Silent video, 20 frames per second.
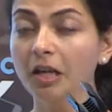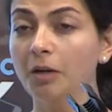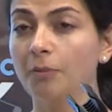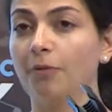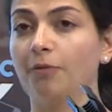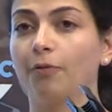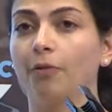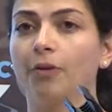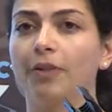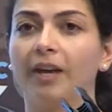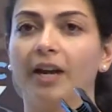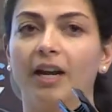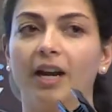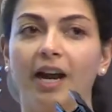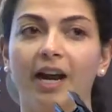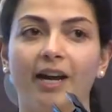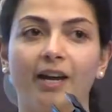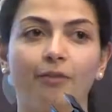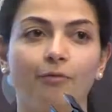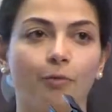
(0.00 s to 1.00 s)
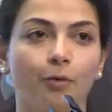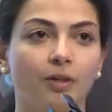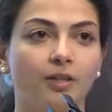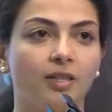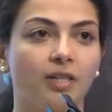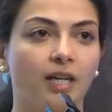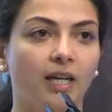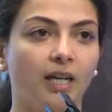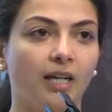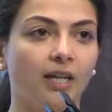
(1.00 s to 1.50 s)
Before that, I have
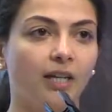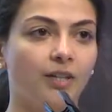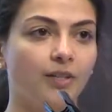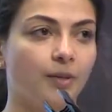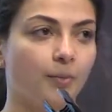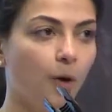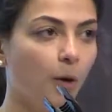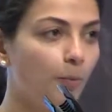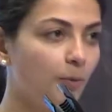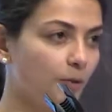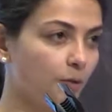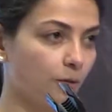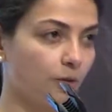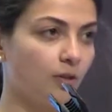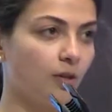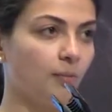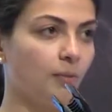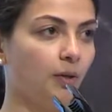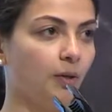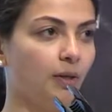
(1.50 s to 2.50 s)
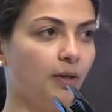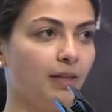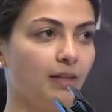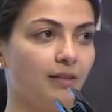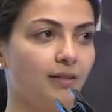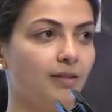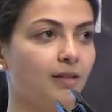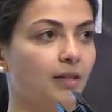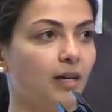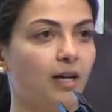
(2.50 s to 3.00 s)
worked in some open source
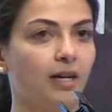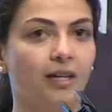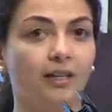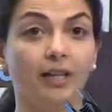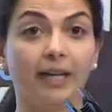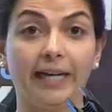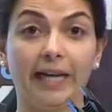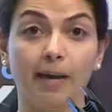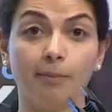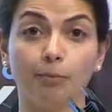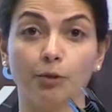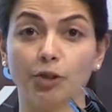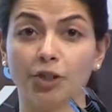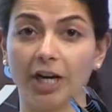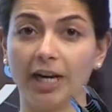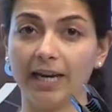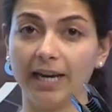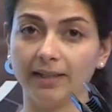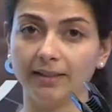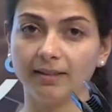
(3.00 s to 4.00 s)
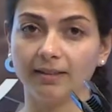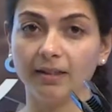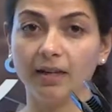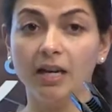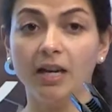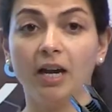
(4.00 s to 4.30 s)
communities like Ember.js